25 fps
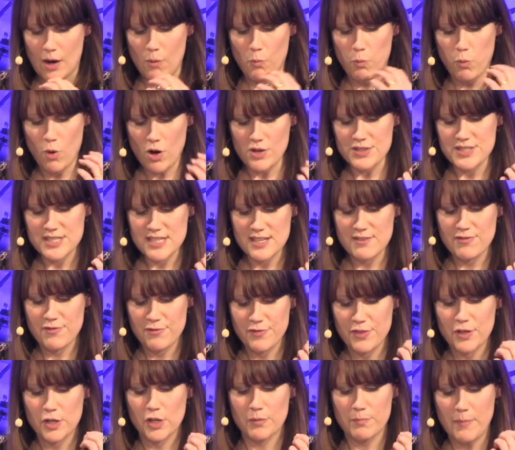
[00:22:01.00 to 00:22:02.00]
what if
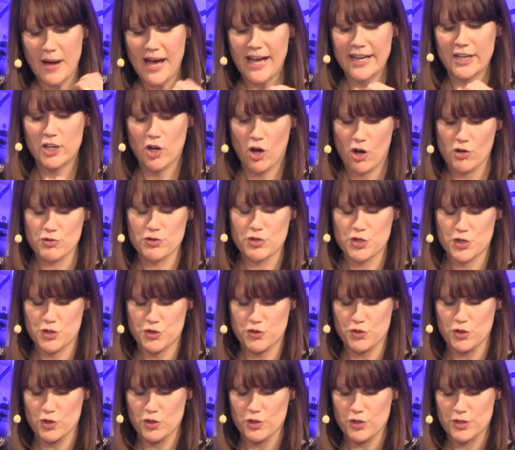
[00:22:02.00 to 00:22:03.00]
the, my
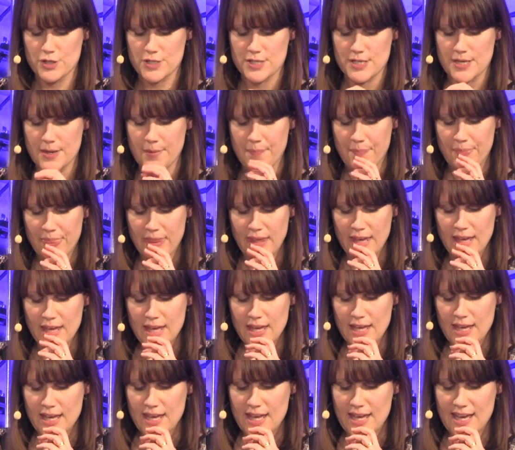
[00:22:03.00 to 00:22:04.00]
construct
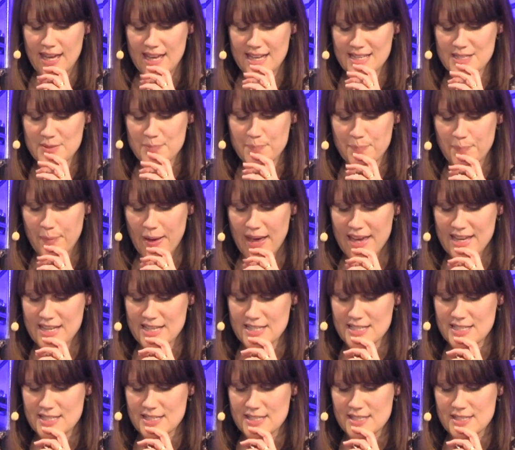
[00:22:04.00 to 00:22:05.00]
is
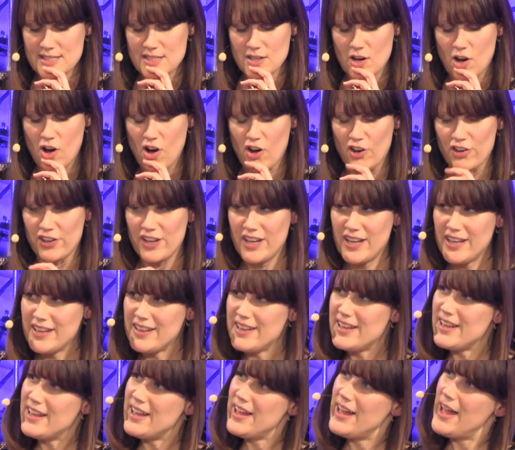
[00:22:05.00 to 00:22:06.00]
based on
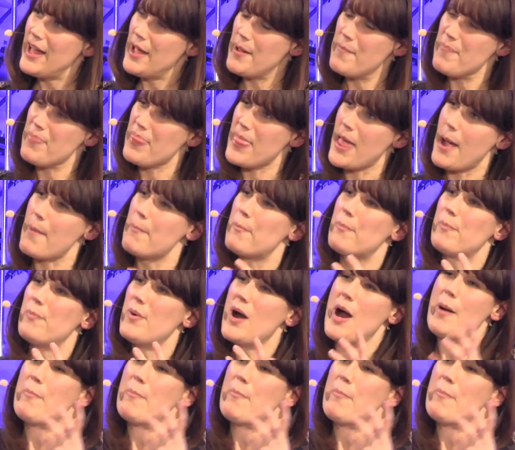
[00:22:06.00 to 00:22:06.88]
um, a, a